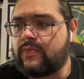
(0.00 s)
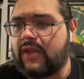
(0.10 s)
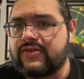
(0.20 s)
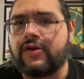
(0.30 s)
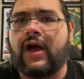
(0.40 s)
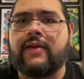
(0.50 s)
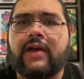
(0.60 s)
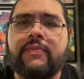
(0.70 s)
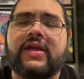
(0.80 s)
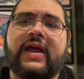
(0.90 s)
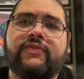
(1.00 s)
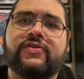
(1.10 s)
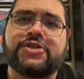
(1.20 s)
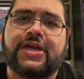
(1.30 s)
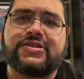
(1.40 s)
So I might have to
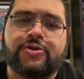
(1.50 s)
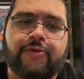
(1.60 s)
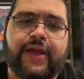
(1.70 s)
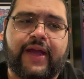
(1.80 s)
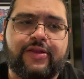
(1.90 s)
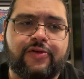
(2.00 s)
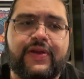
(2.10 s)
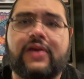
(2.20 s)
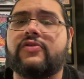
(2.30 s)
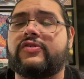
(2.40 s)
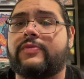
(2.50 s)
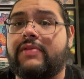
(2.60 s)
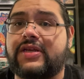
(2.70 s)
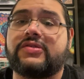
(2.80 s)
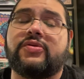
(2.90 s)
change the way I do videos, or maybe
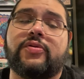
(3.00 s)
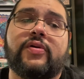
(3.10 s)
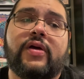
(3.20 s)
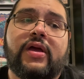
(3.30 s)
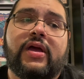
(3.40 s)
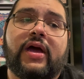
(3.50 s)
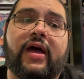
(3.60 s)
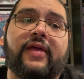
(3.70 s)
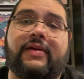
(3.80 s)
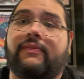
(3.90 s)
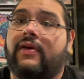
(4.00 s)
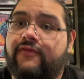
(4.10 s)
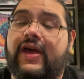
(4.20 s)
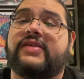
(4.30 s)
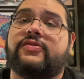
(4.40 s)
just do them
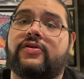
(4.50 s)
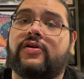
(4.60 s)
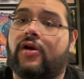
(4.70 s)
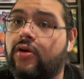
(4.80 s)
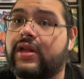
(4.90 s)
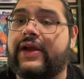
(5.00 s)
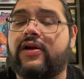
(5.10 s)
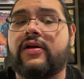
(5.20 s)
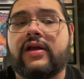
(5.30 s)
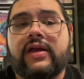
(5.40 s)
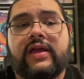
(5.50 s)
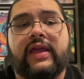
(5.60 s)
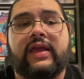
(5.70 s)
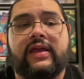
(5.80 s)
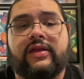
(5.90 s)
faster, earlier,
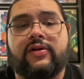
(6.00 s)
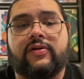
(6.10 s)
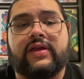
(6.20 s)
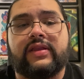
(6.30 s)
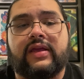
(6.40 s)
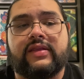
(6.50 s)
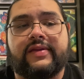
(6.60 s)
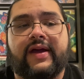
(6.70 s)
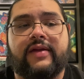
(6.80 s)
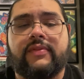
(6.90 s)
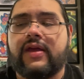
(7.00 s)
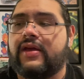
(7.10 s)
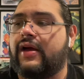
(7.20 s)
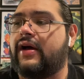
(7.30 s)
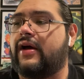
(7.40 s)
in time.
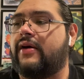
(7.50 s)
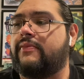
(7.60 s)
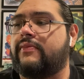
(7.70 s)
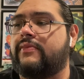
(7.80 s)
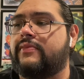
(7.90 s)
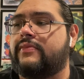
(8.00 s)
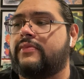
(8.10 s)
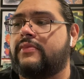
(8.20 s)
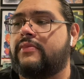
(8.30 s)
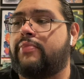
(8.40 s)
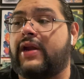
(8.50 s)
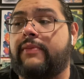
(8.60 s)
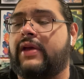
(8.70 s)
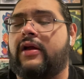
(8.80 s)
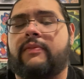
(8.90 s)
But
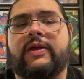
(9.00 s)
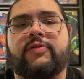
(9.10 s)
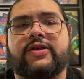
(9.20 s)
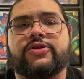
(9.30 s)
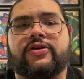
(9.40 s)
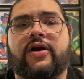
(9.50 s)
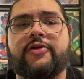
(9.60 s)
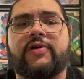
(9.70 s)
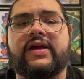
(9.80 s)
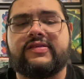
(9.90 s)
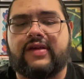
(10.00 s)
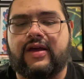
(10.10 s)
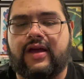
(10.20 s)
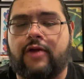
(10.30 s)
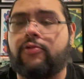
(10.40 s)
I'm not really sure. Otherwise,
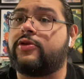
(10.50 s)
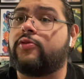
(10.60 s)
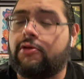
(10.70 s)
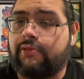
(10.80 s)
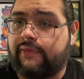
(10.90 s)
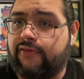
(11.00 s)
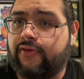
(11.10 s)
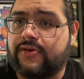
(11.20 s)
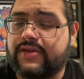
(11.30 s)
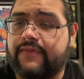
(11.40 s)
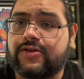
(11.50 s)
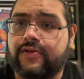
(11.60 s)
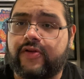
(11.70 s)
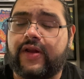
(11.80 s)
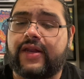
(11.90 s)
I will do a review for Savage Sword
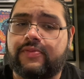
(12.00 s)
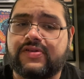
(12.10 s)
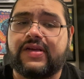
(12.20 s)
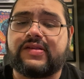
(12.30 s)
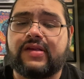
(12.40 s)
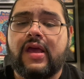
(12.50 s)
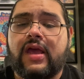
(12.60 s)
of Conan number 6.